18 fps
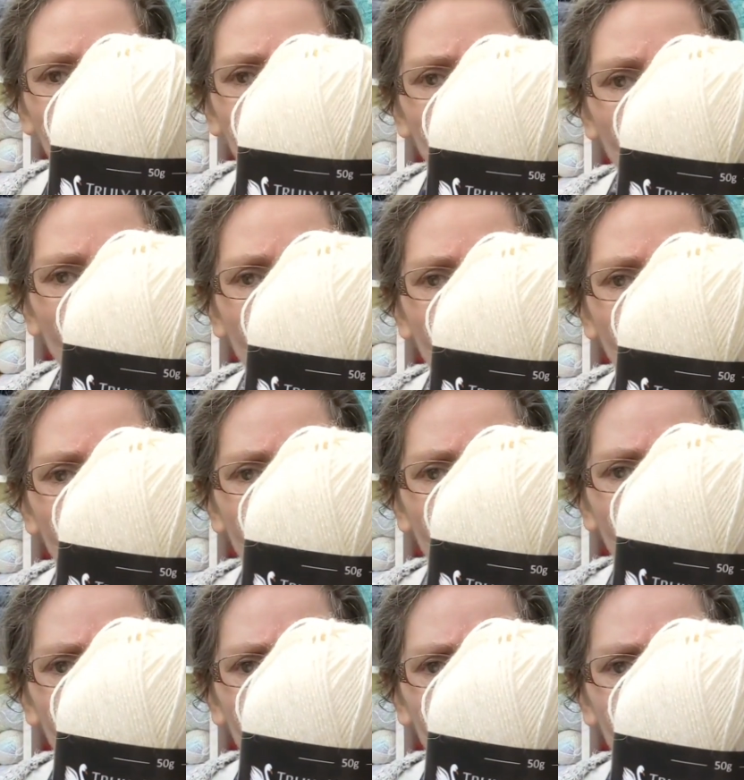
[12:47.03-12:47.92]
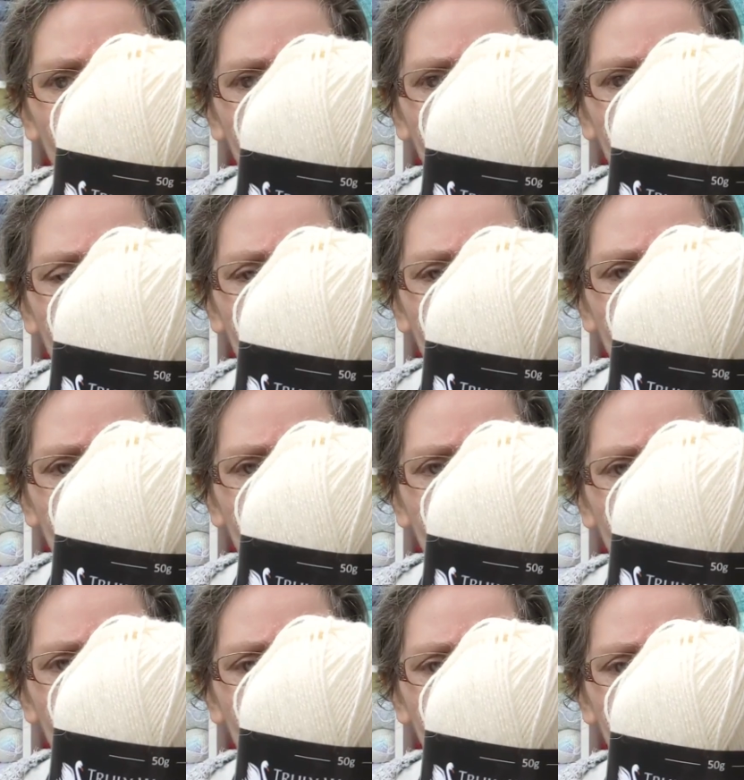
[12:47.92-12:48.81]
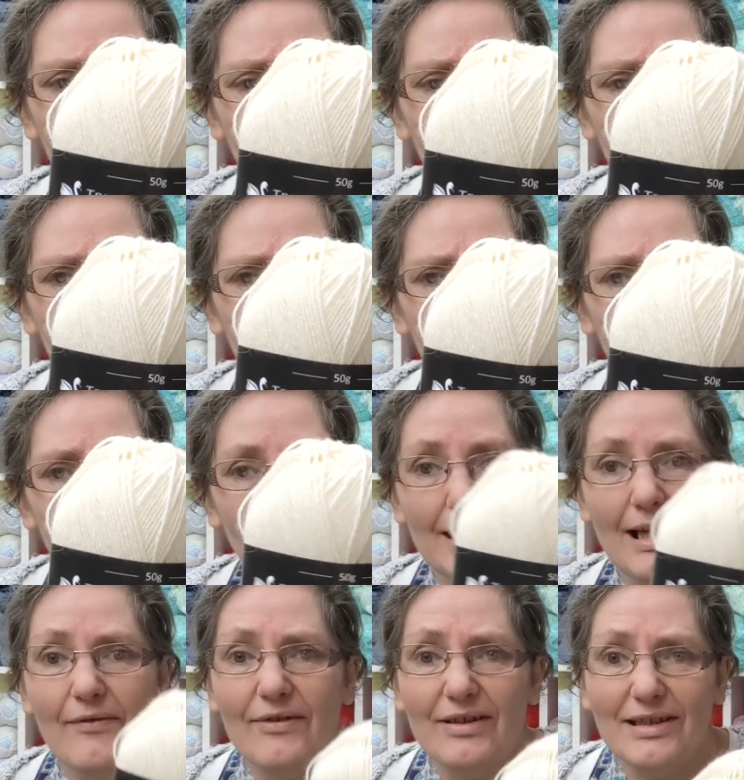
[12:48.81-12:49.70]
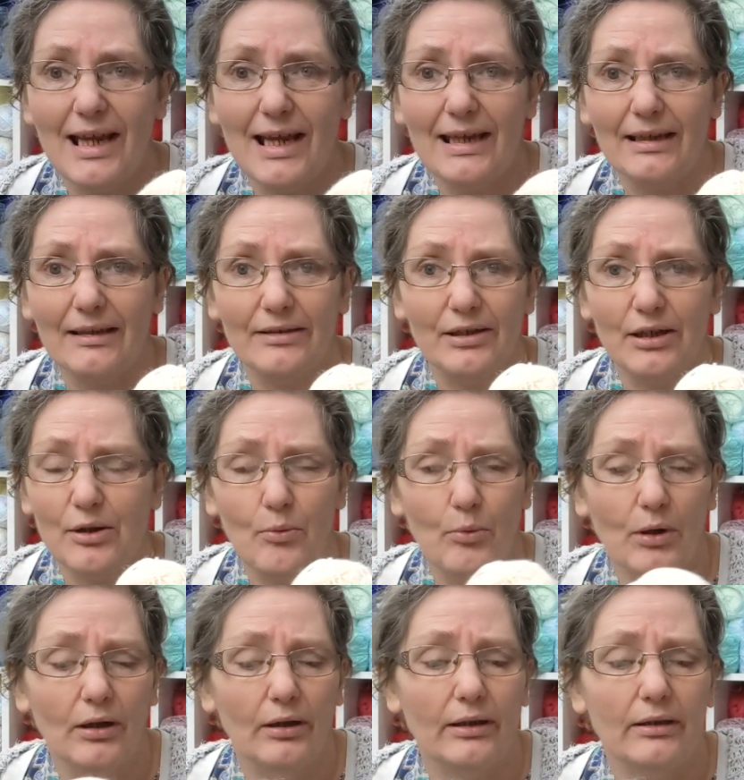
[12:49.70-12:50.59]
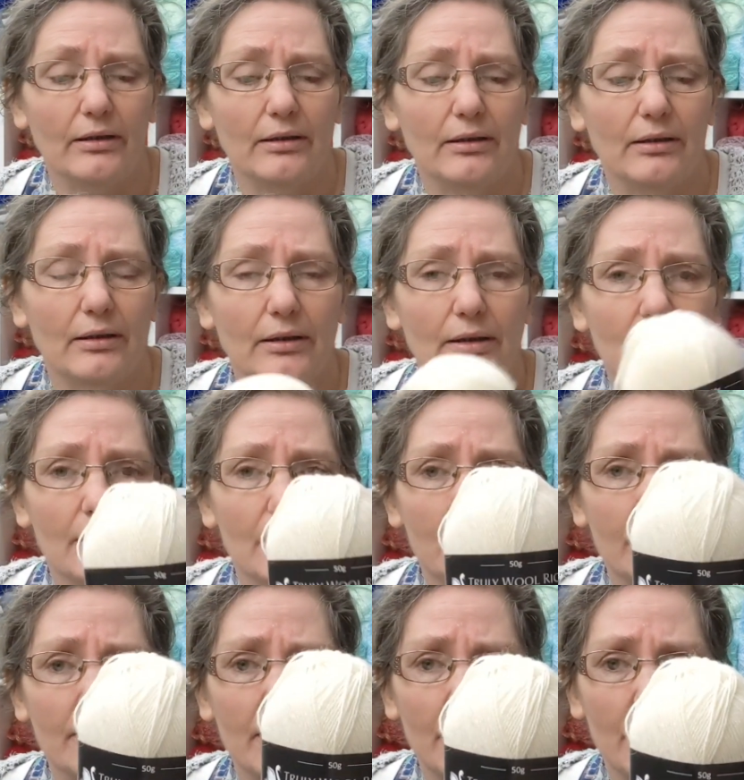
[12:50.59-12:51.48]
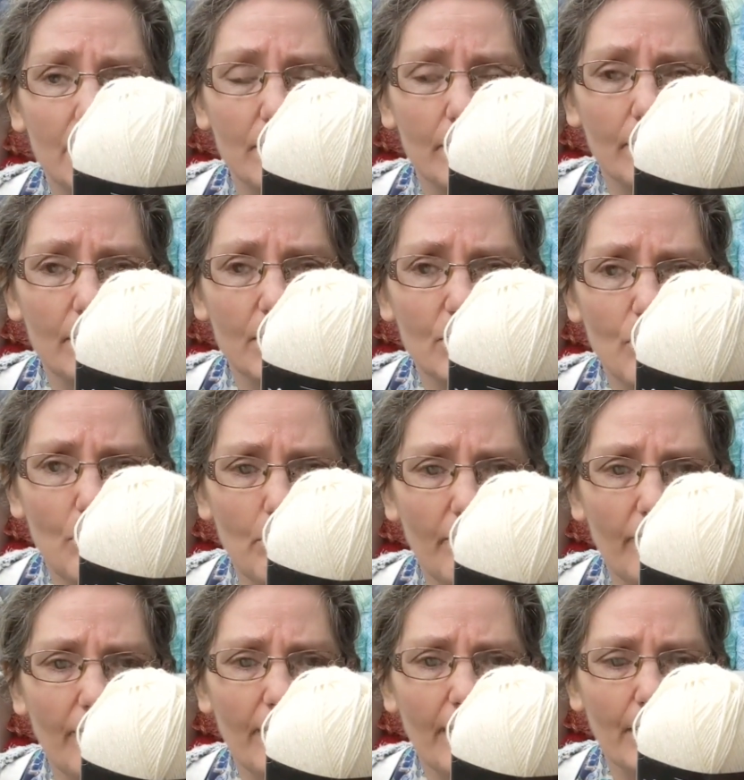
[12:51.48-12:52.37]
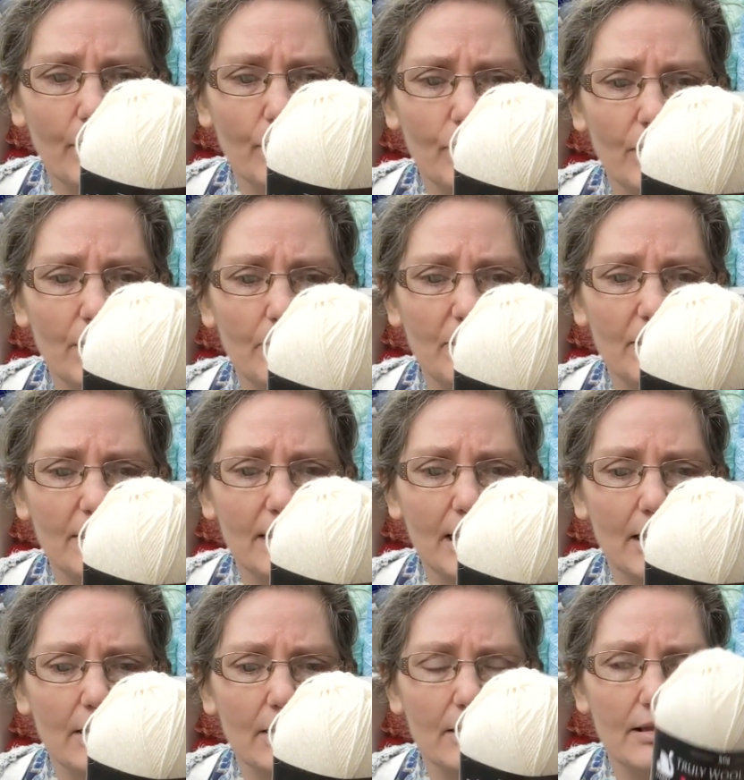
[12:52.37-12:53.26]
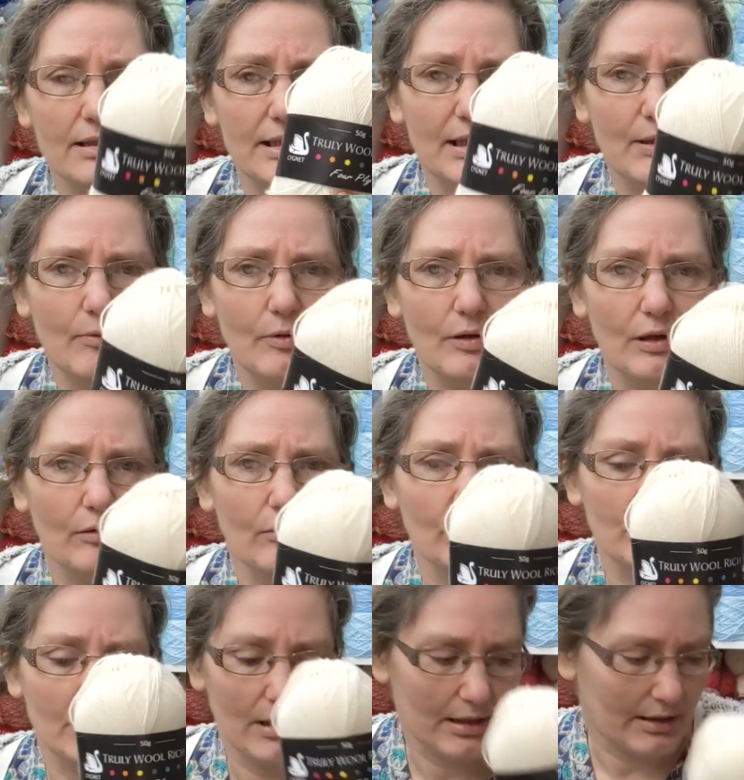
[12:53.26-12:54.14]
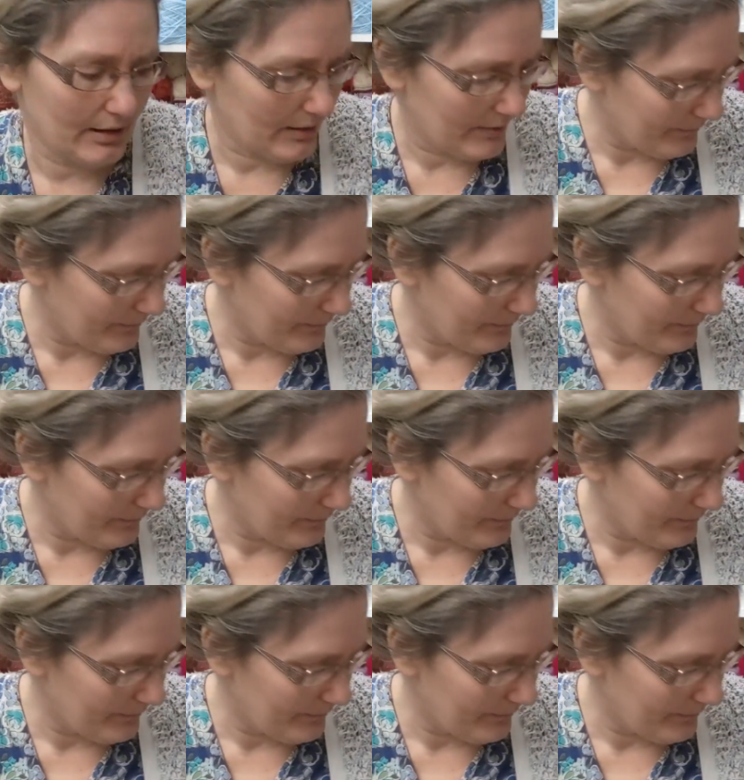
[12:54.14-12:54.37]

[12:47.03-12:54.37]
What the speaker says: wool rich cream. I can never say it, I don't know why. So yeah, so I'm going to swap it for that cream instead and see what it looks like.